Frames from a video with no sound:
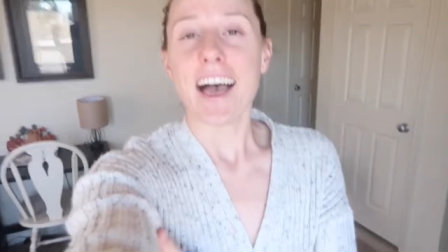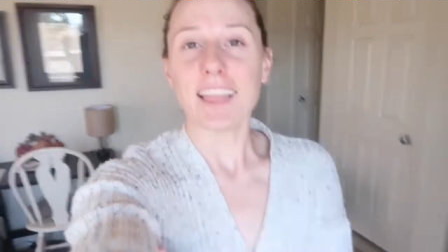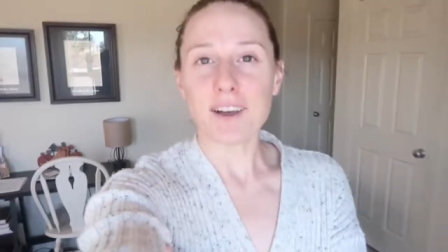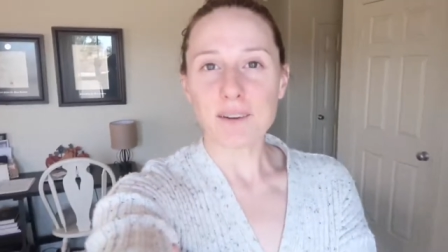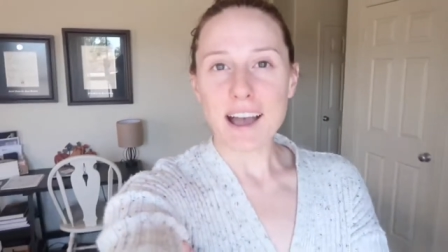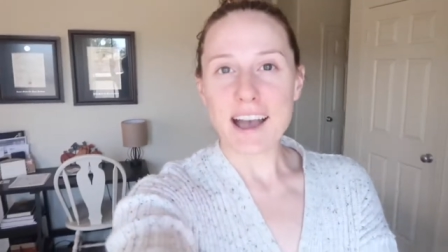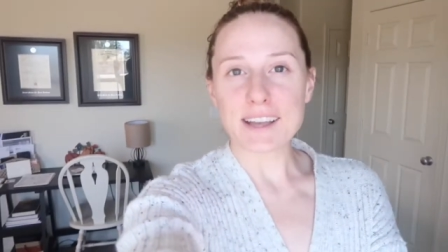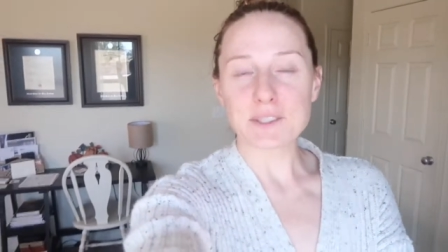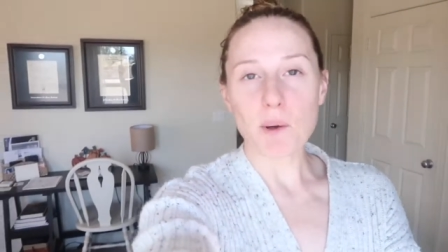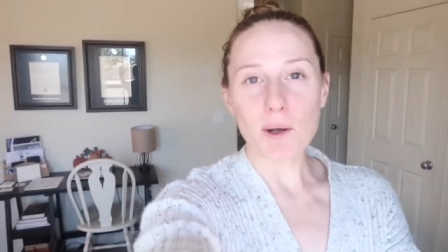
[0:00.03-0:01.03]
Hello
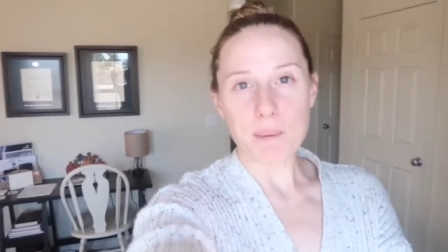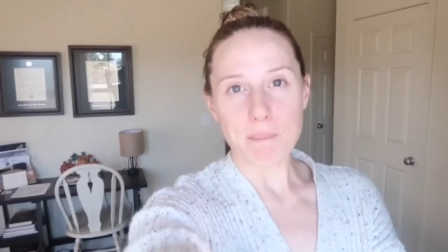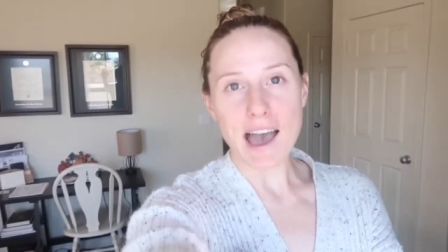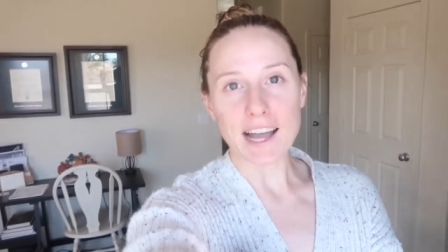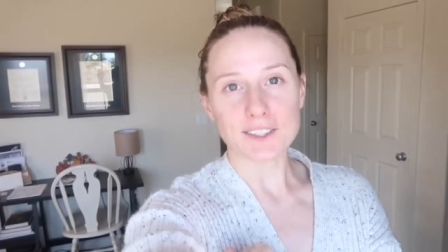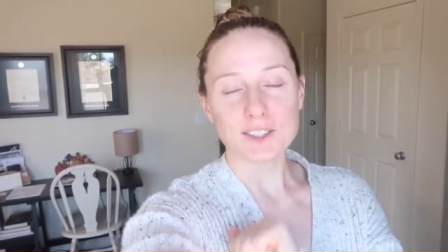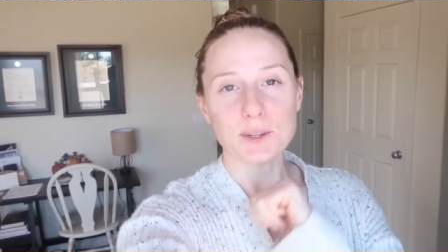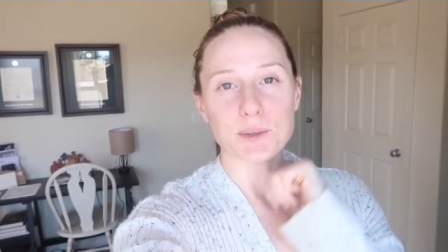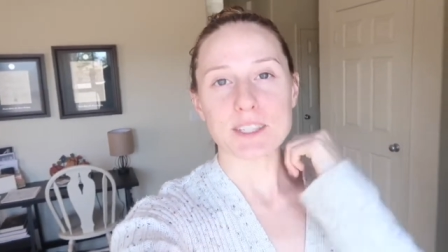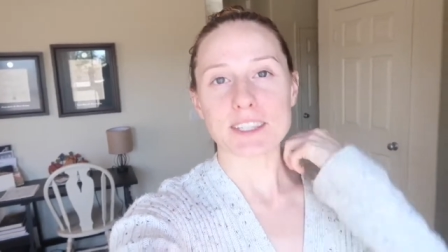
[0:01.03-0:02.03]
guys, welcome back
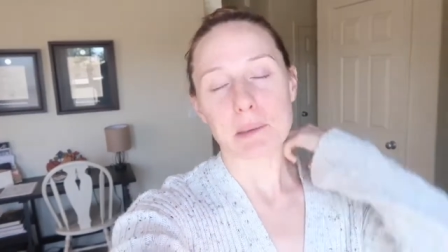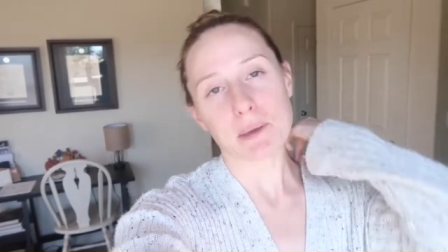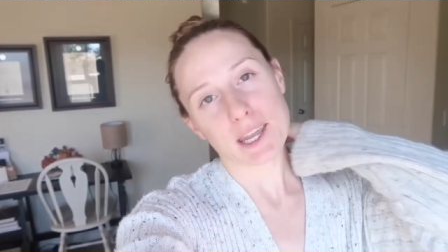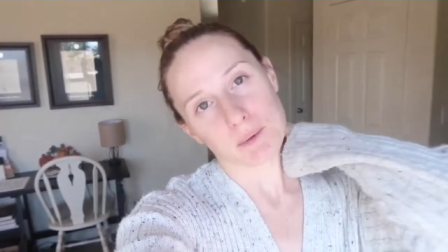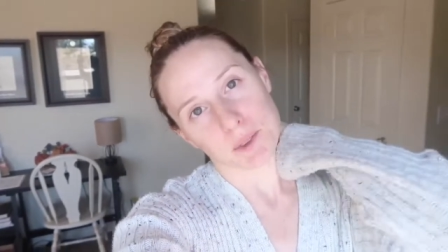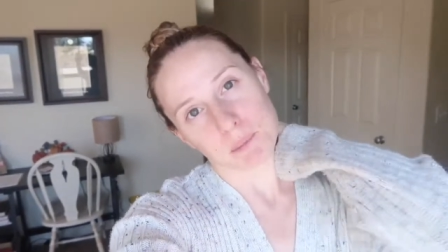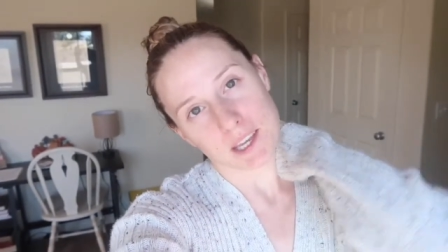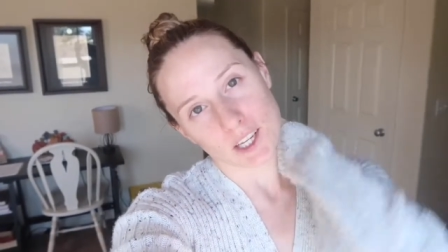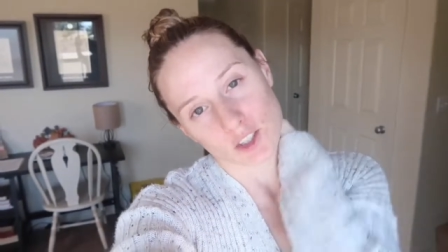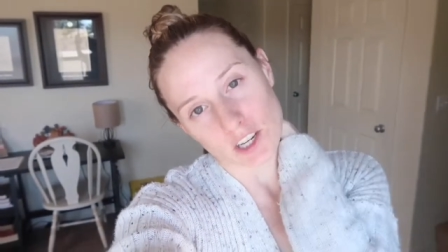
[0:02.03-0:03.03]
to Slimming It with
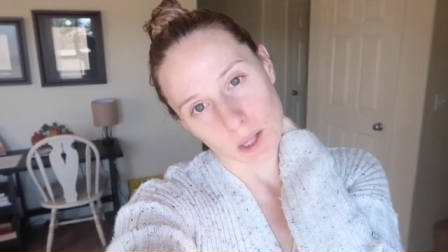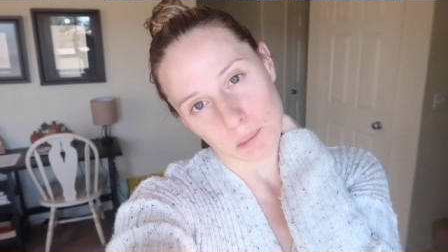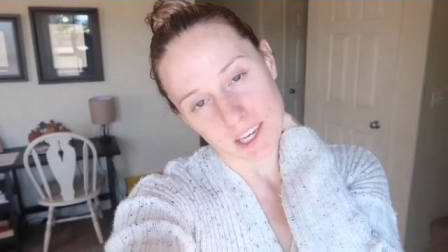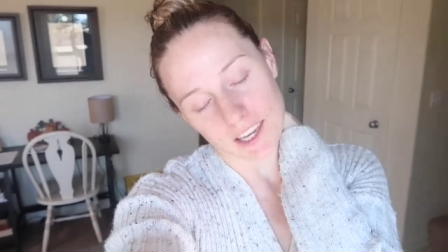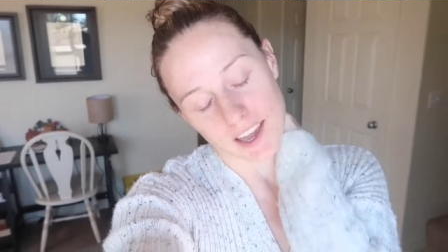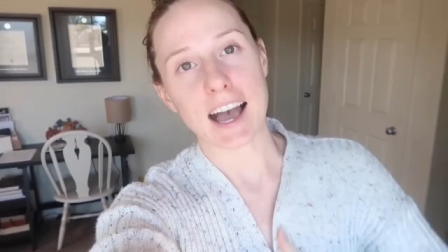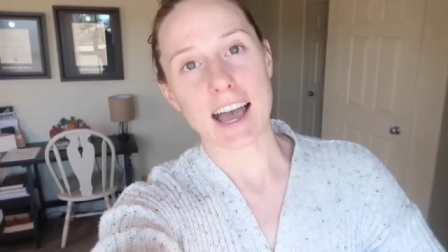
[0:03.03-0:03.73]
me, Shelby.